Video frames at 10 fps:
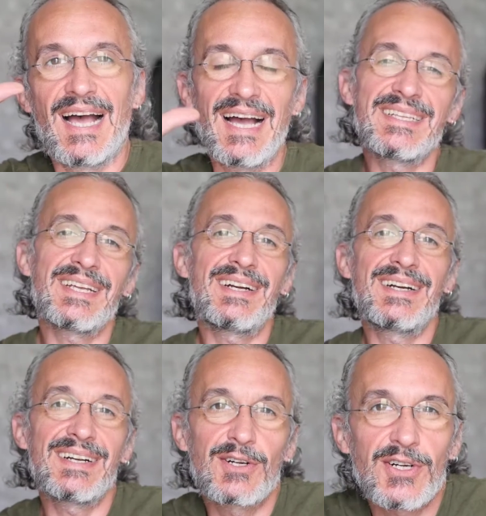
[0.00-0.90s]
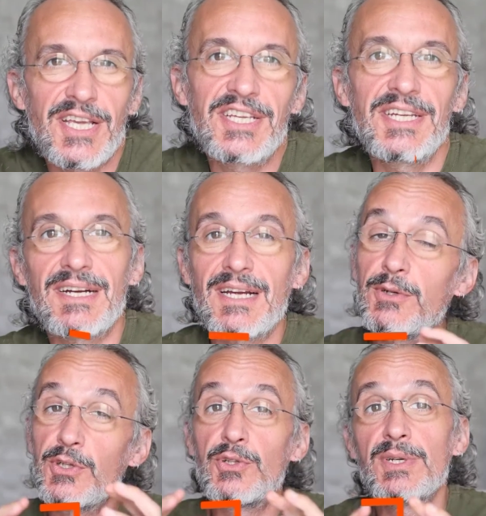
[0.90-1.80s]
Hi there, Jorge here. How
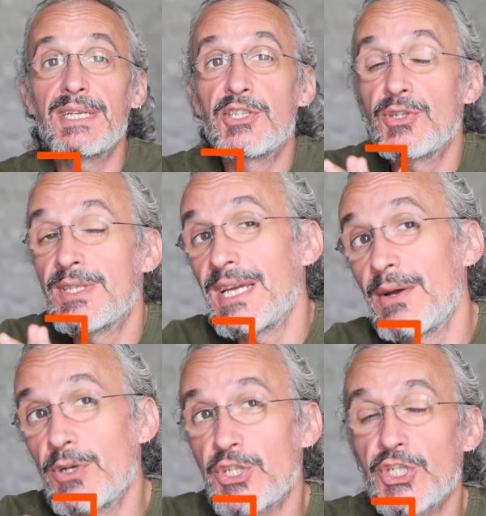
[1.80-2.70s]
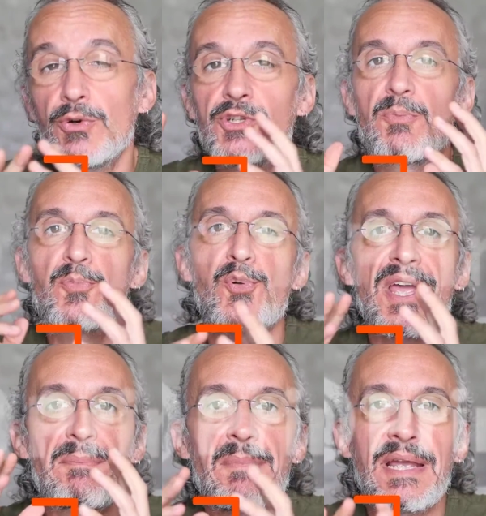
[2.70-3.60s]
are you doing? Today I want to show you
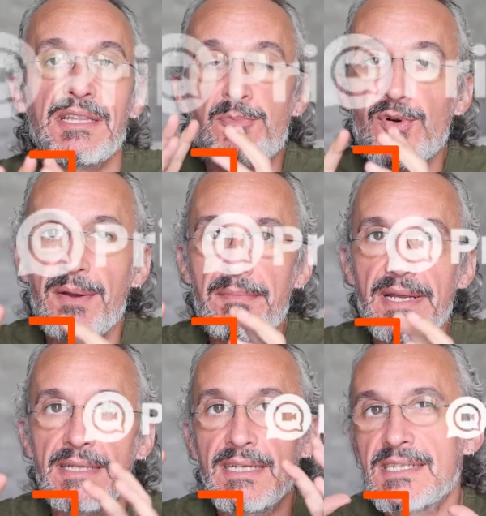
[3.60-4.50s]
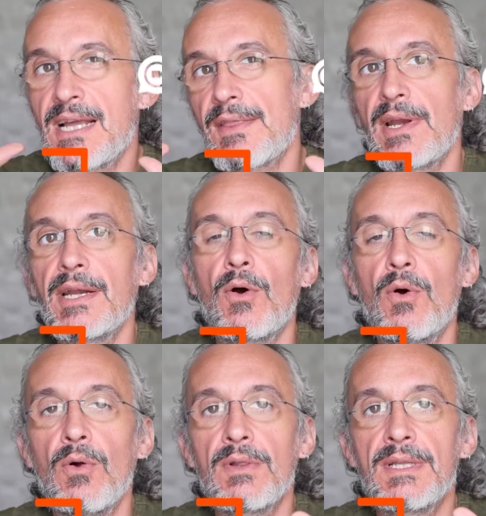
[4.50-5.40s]
PrimeMeet. PrimeMeet is gathering
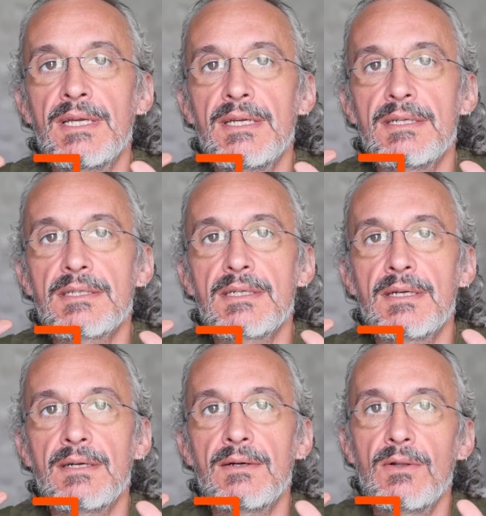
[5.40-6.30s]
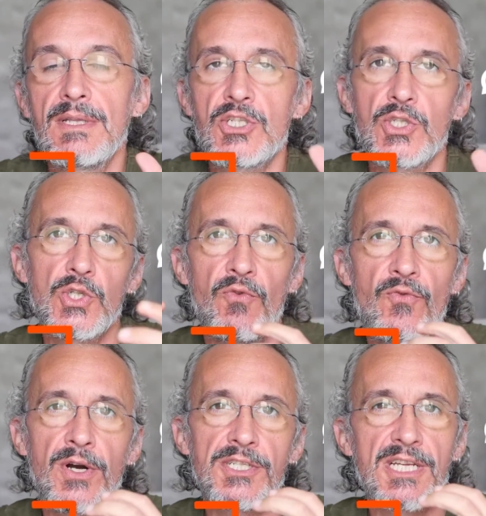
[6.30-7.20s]
all these
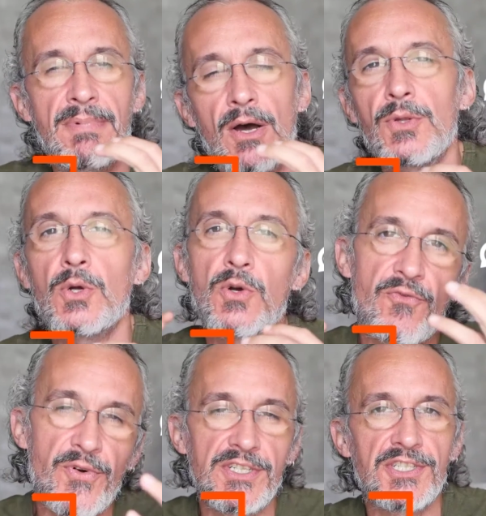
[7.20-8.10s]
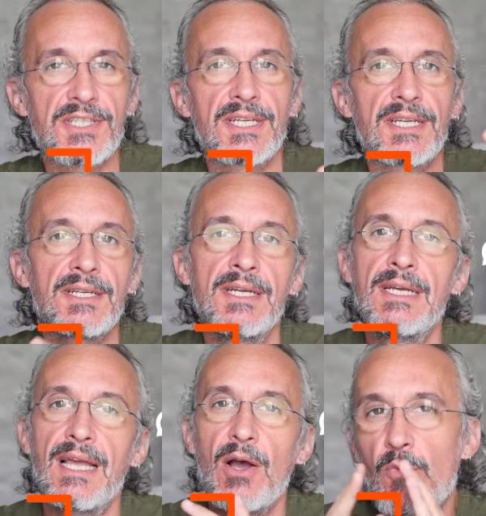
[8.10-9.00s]
softwares about conferencing
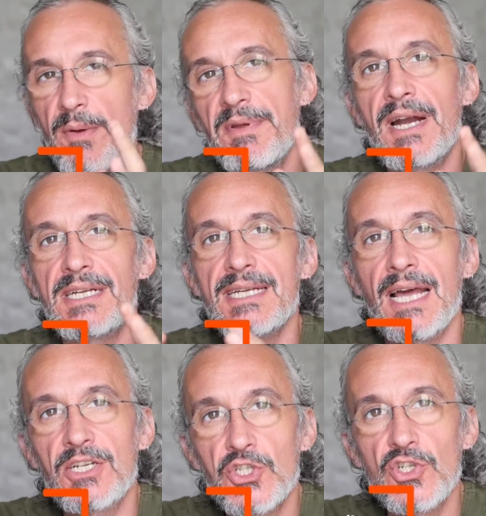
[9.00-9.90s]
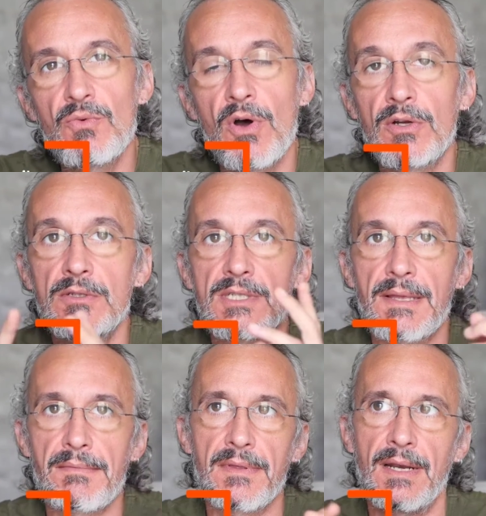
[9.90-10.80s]
and webinars and so on.
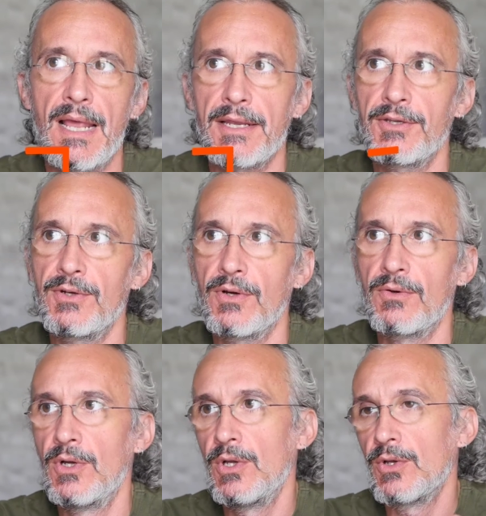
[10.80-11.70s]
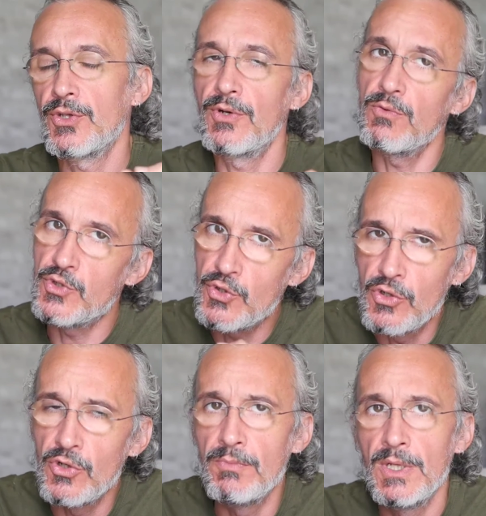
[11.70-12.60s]
Something like
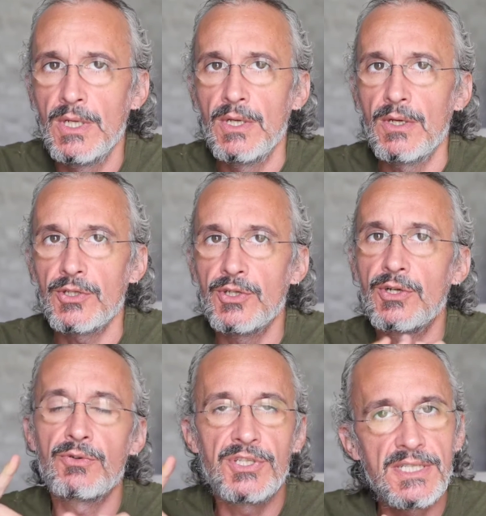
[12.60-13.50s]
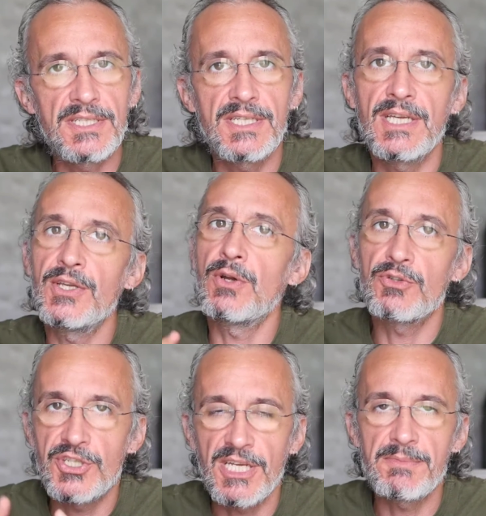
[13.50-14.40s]
Zoom,
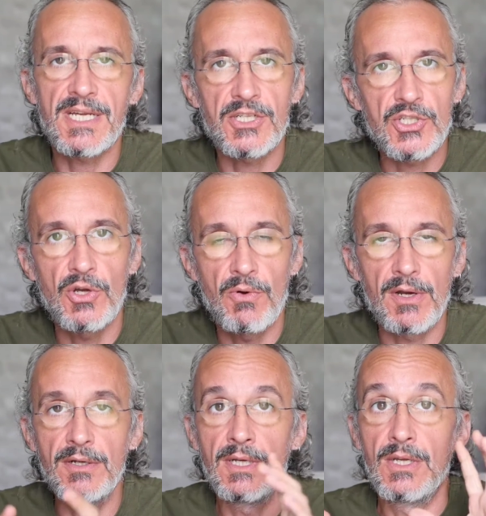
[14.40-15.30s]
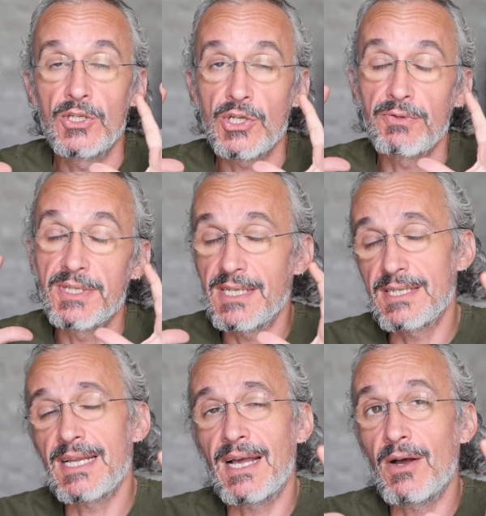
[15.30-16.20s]
Jitsi, Teams and so on. So this
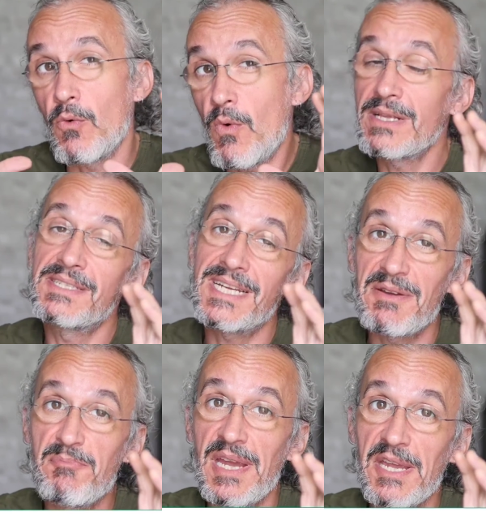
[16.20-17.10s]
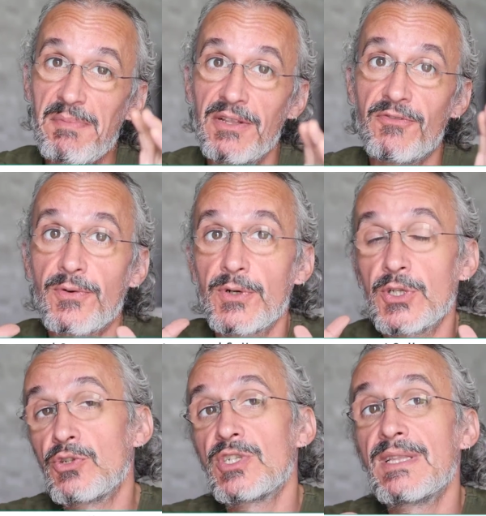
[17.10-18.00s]
is a one-time payment for
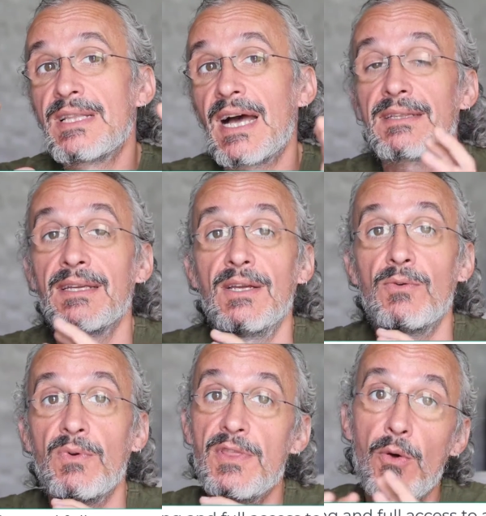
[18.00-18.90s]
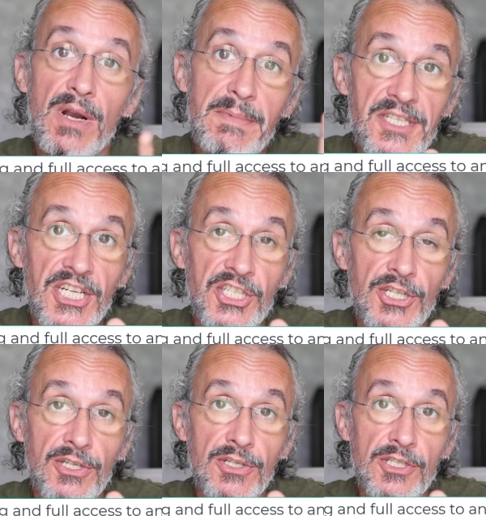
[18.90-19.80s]
using that with no
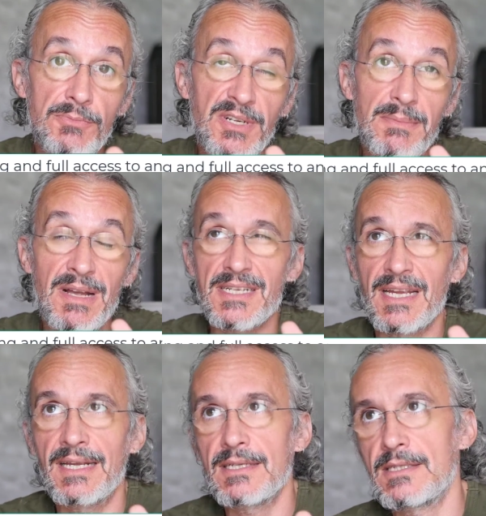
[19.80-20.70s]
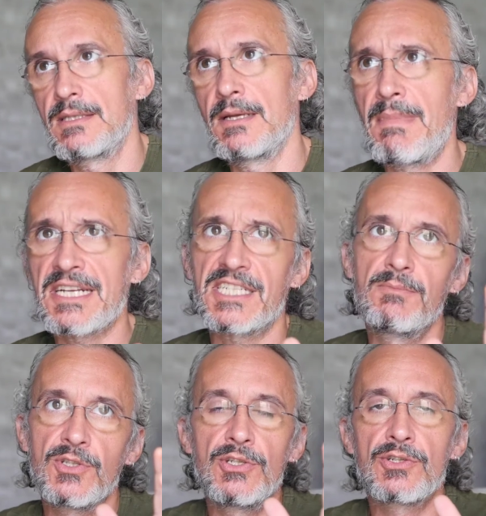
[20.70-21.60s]
limitations. Pretty much, I guess the
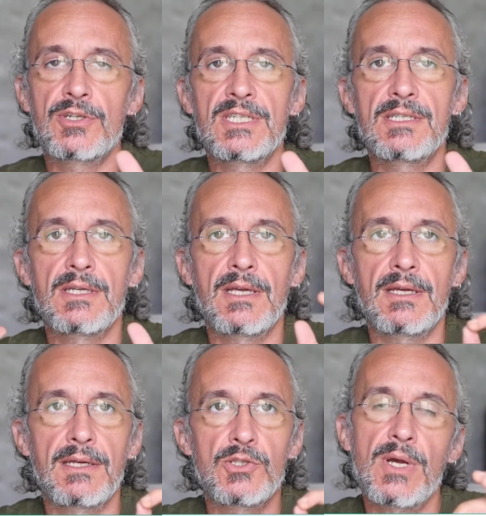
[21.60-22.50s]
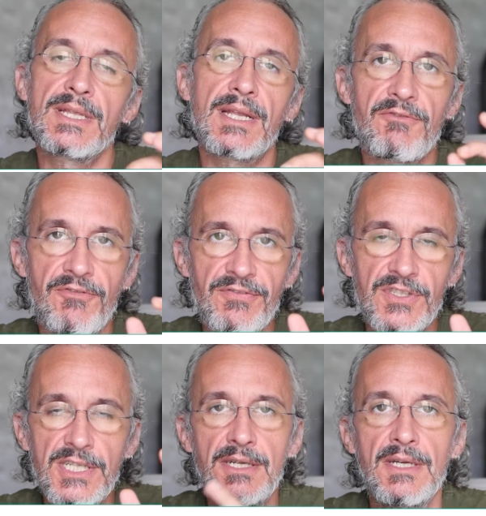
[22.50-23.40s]
maximum user is
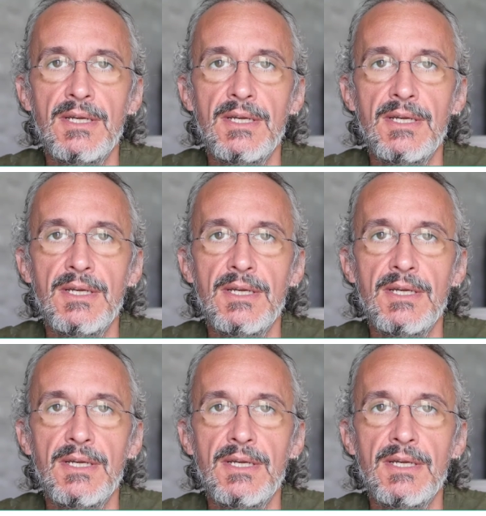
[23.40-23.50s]
250.